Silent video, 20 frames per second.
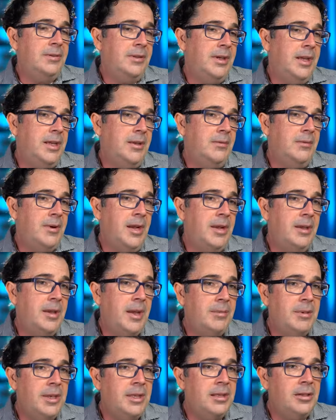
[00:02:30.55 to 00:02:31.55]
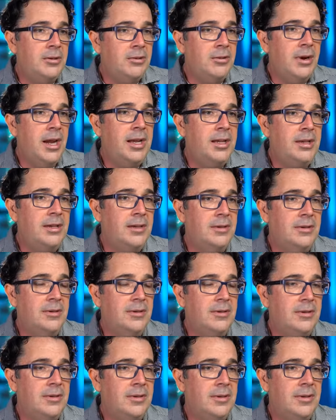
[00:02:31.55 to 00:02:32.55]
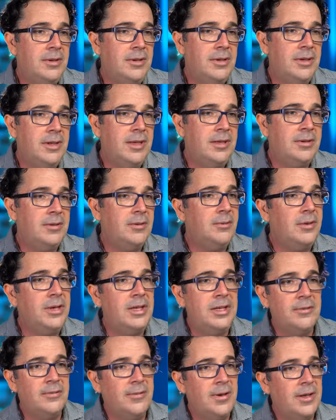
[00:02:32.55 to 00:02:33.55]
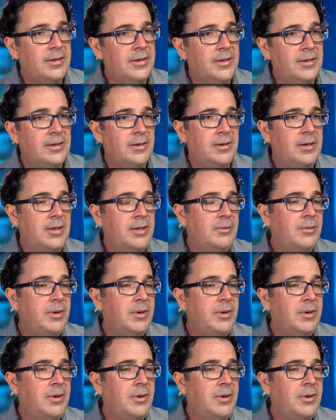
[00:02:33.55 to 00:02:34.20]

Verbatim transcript: Anyway, I mean, the great news is that we defense attorneys,